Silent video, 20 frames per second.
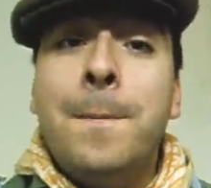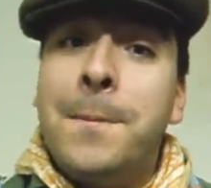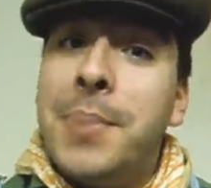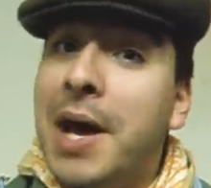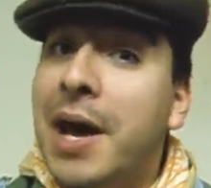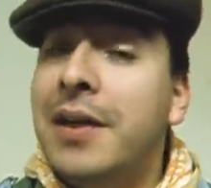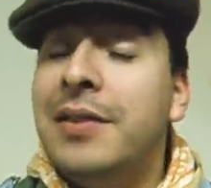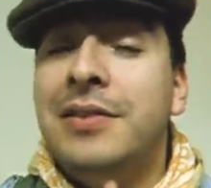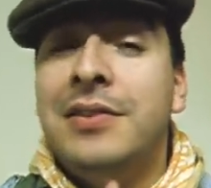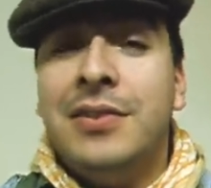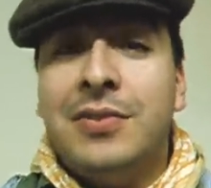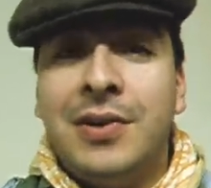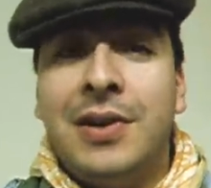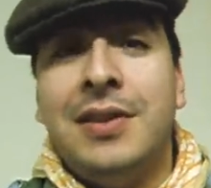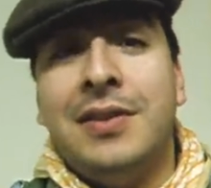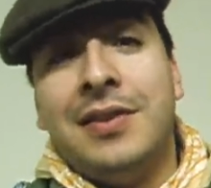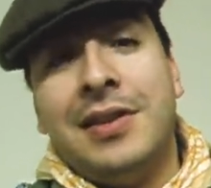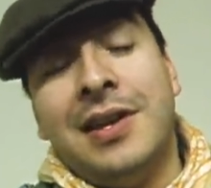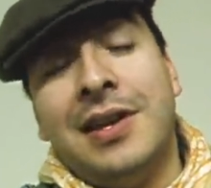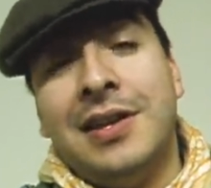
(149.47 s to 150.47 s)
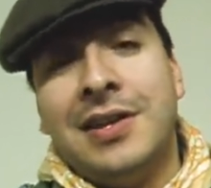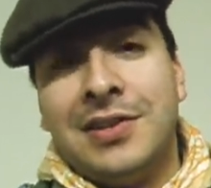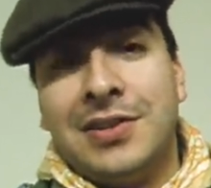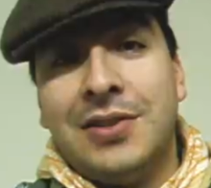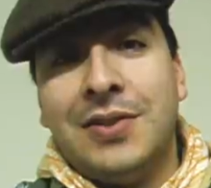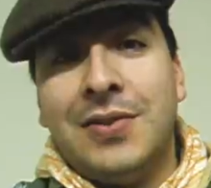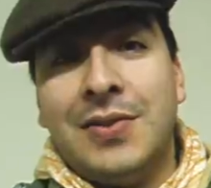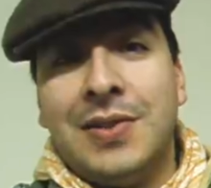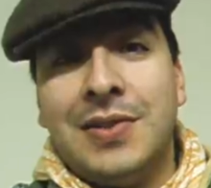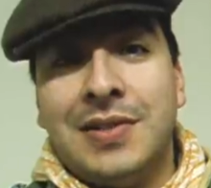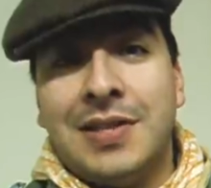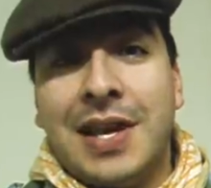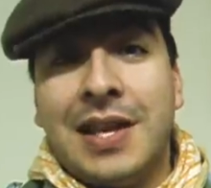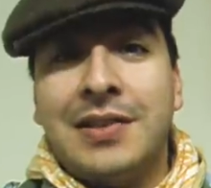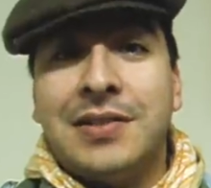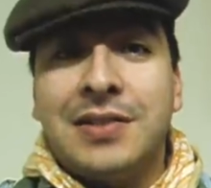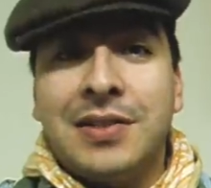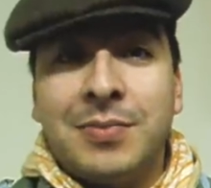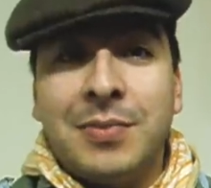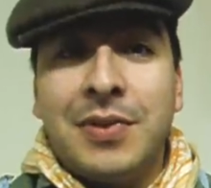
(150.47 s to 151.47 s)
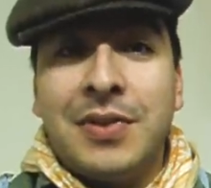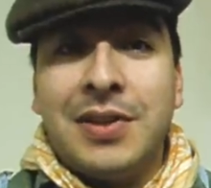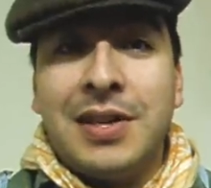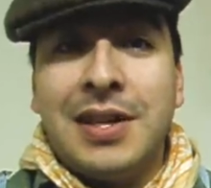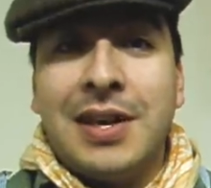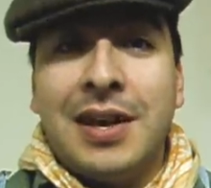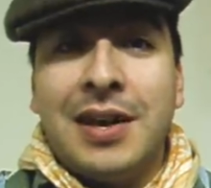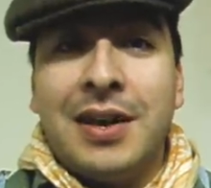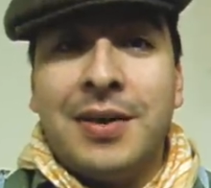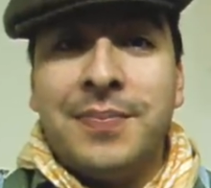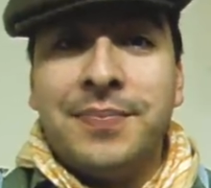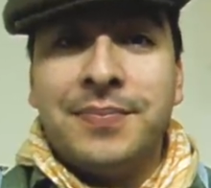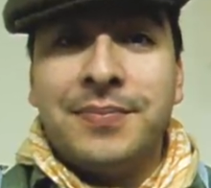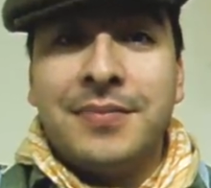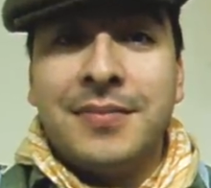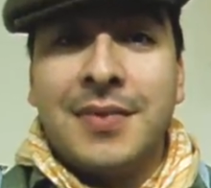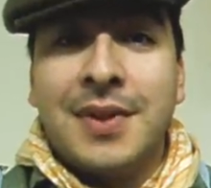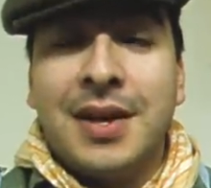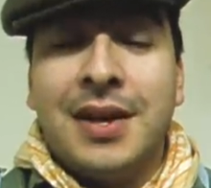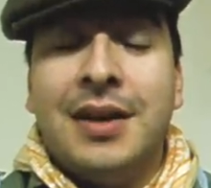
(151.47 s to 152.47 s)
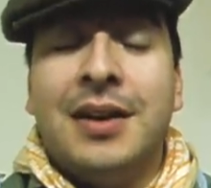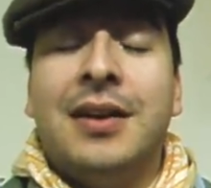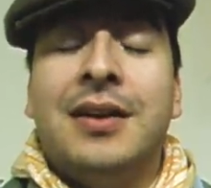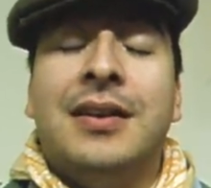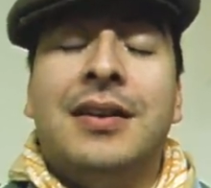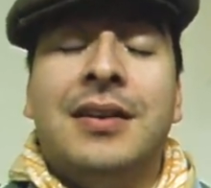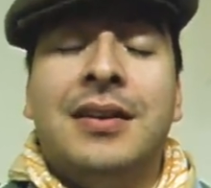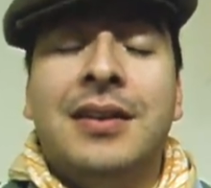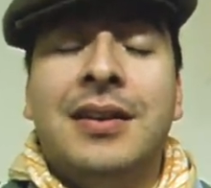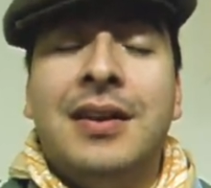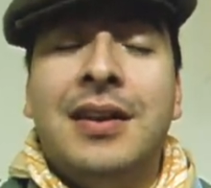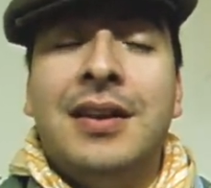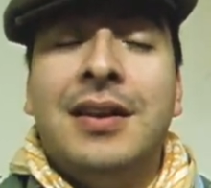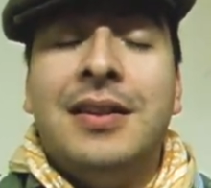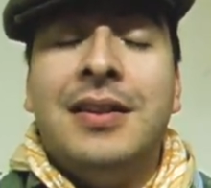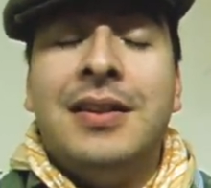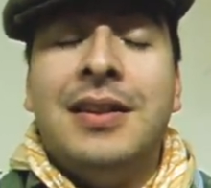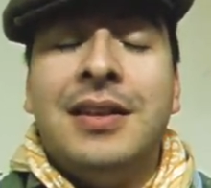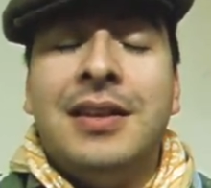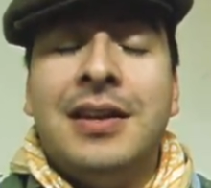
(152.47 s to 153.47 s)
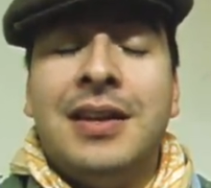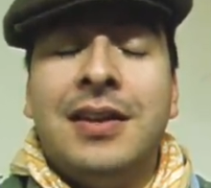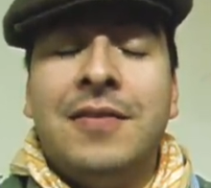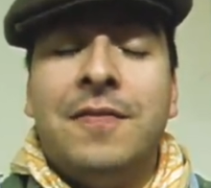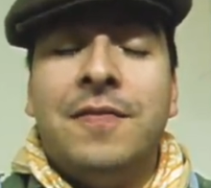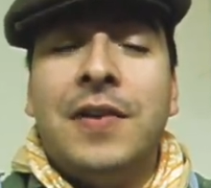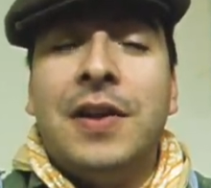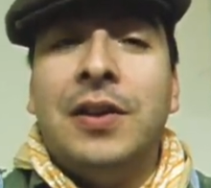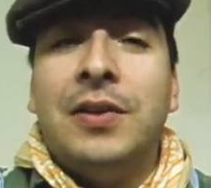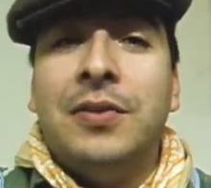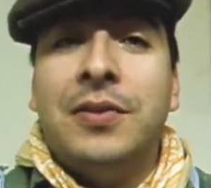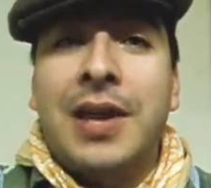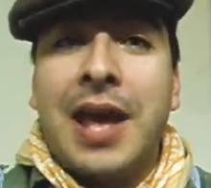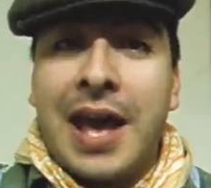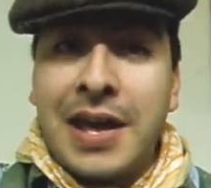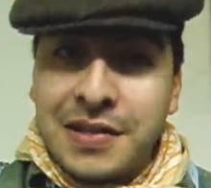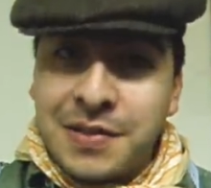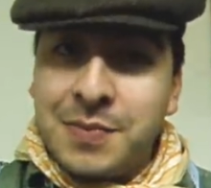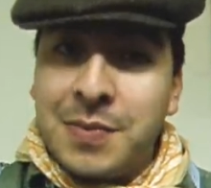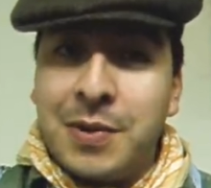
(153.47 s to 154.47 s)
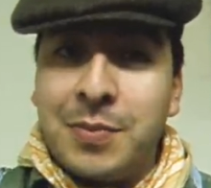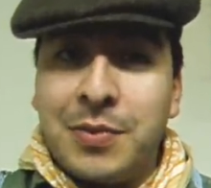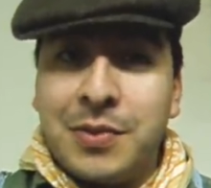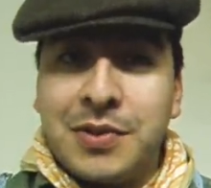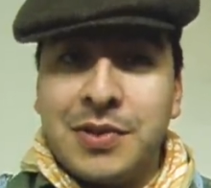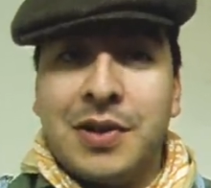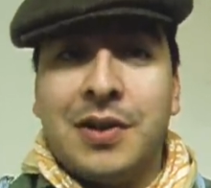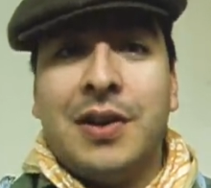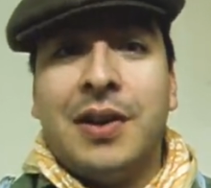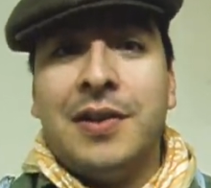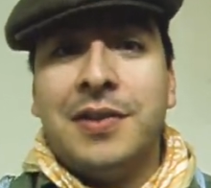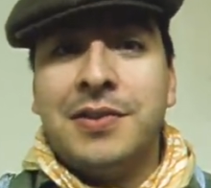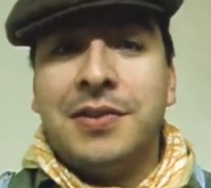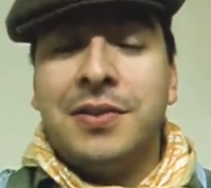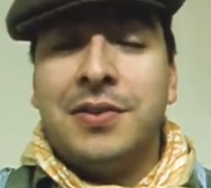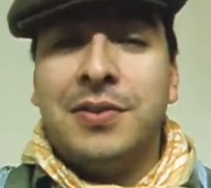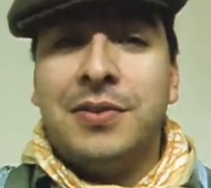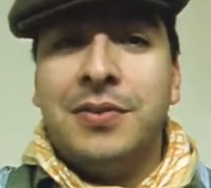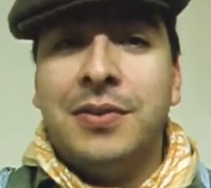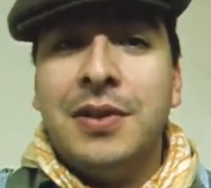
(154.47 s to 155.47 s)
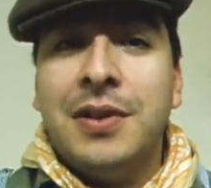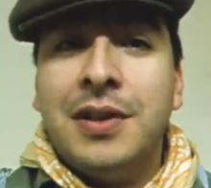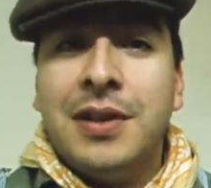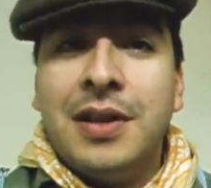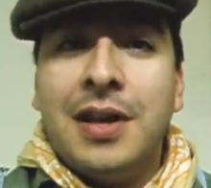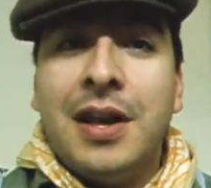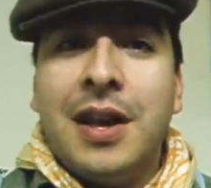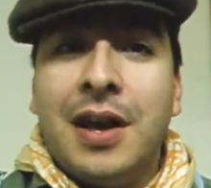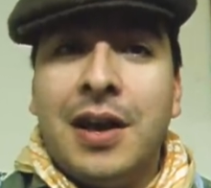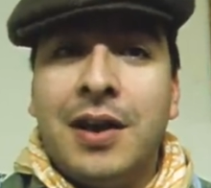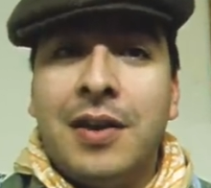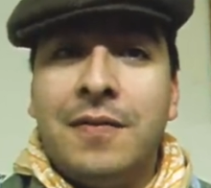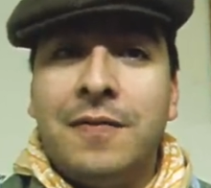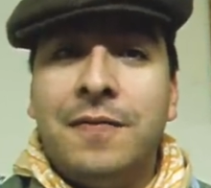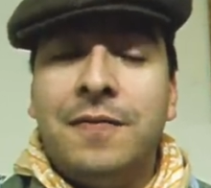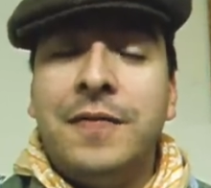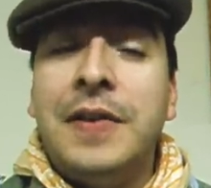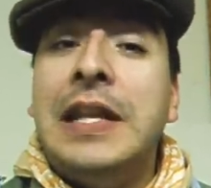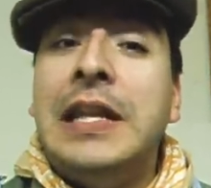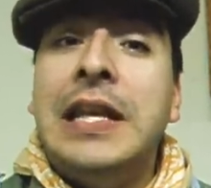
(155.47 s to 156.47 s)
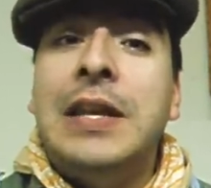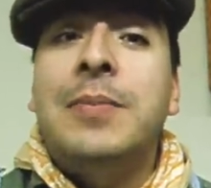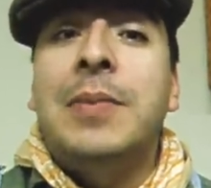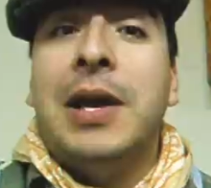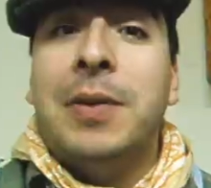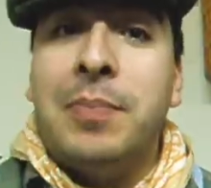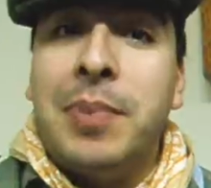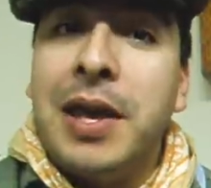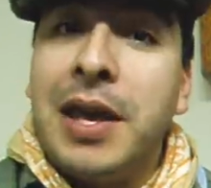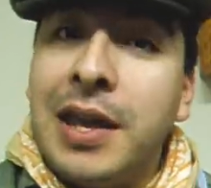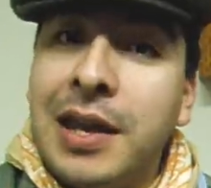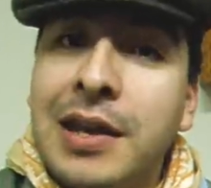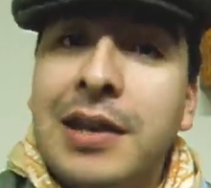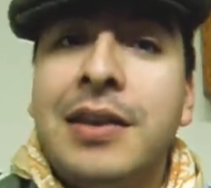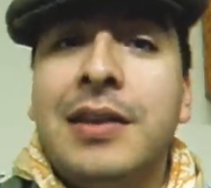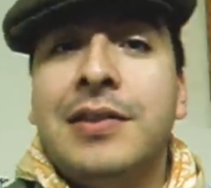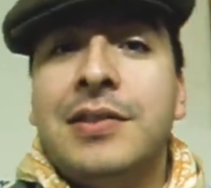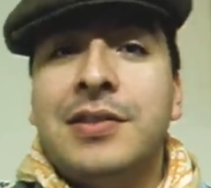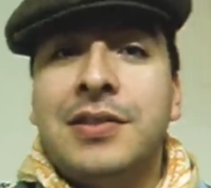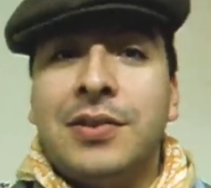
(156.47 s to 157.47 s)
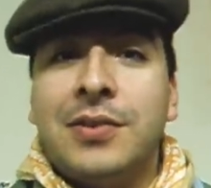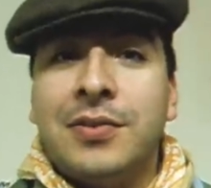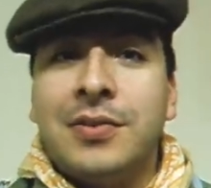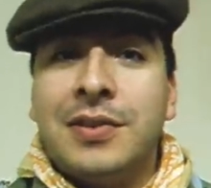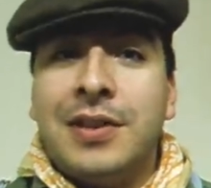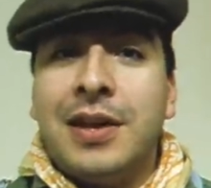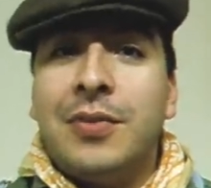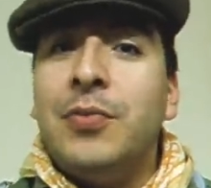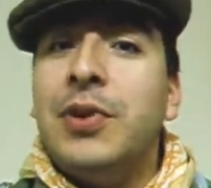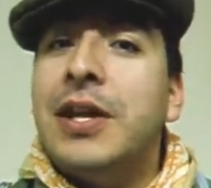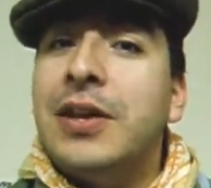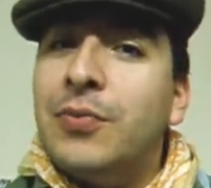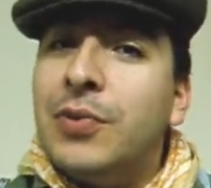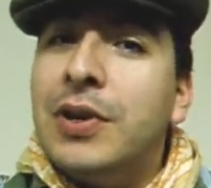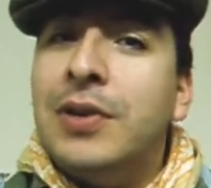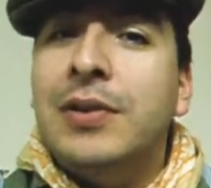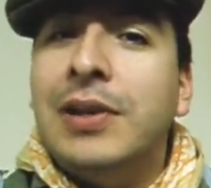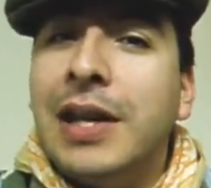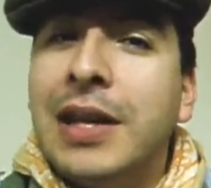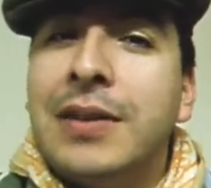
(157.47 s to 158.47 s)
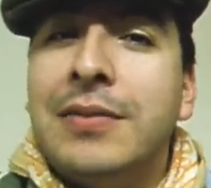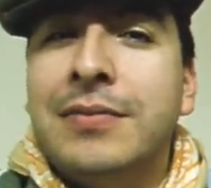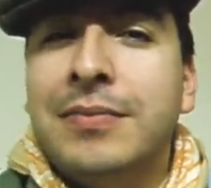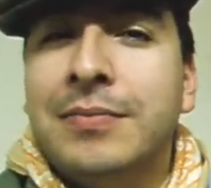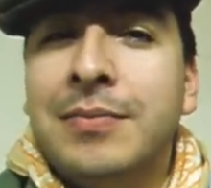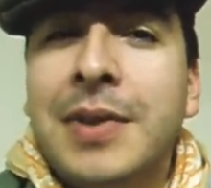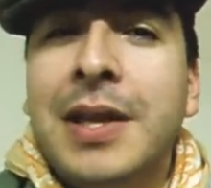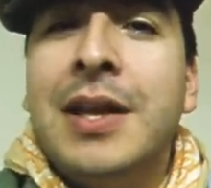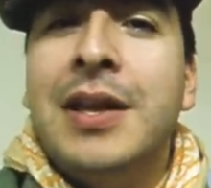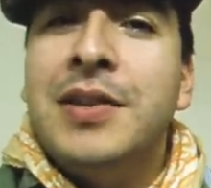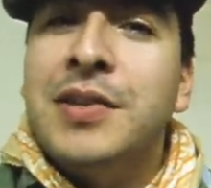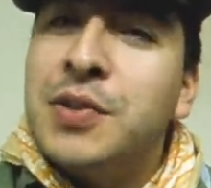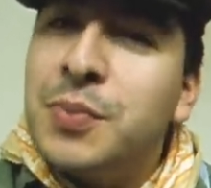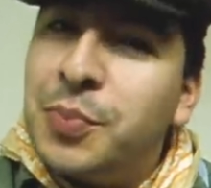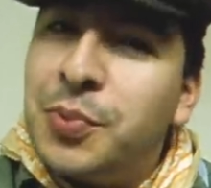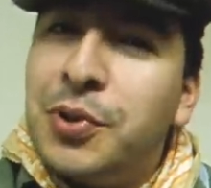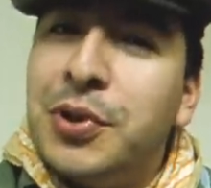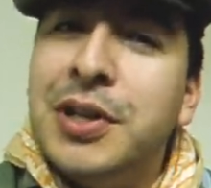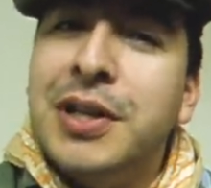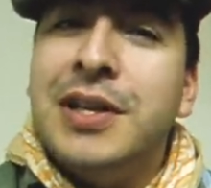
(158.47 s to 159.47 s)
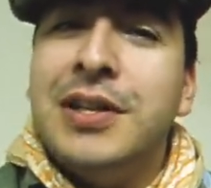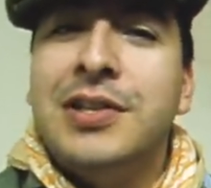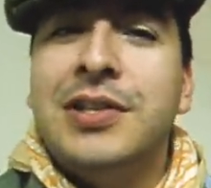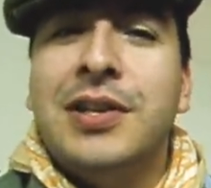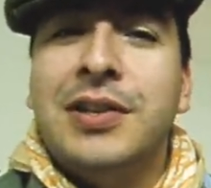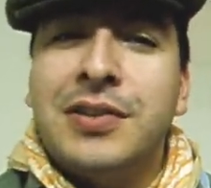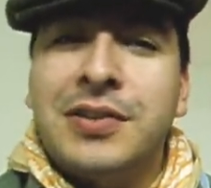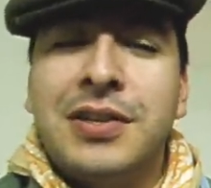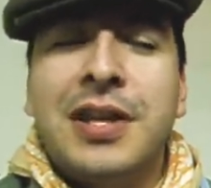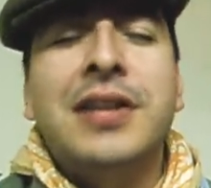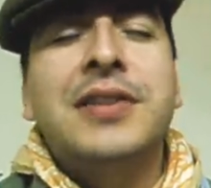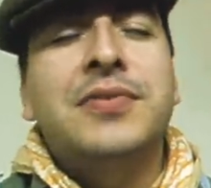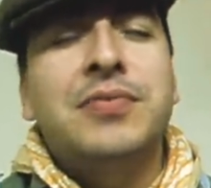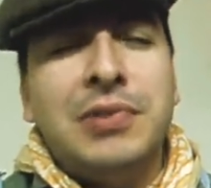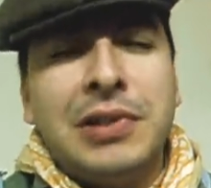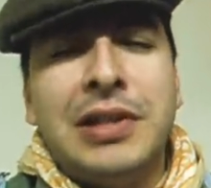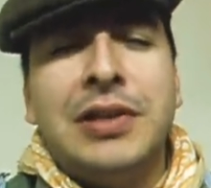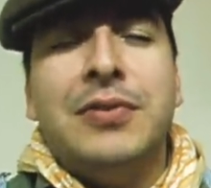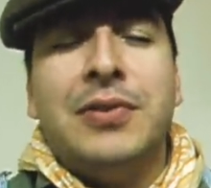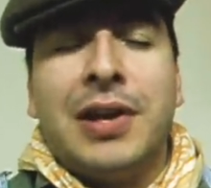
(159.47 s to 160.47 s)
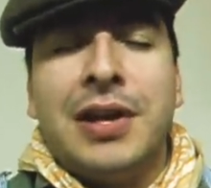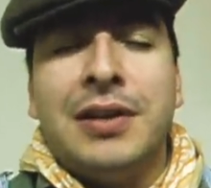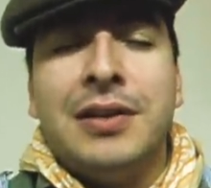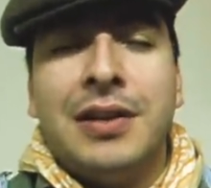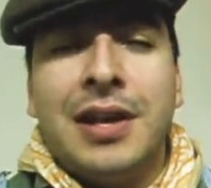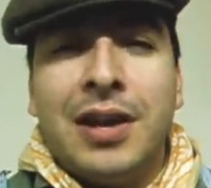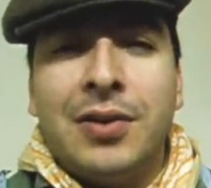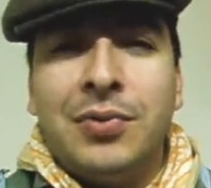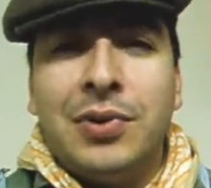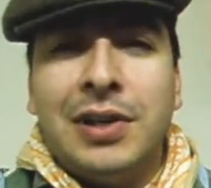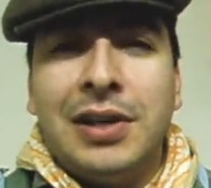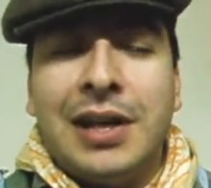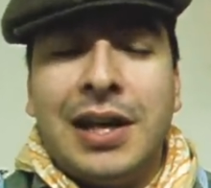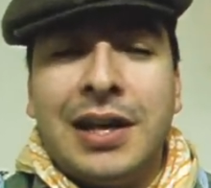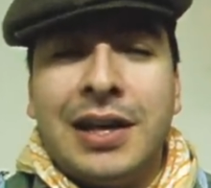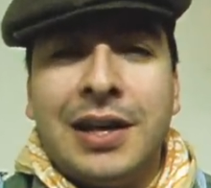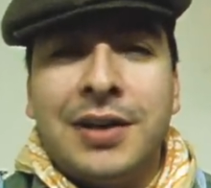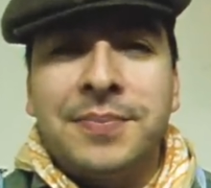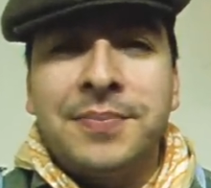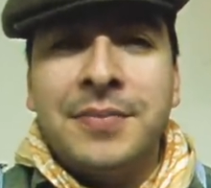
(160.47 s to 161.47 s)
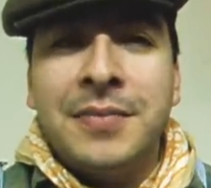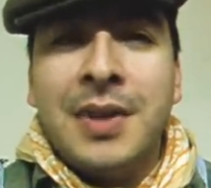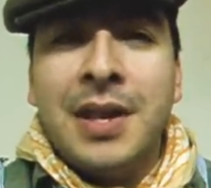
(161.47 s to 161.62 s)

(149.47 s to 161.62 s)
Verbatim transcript: But the great thing too is that some of the um, uh, the fellow cast members are also uh, feeling my pain, and so that we were like supporting each other. So that's really great. I really like it.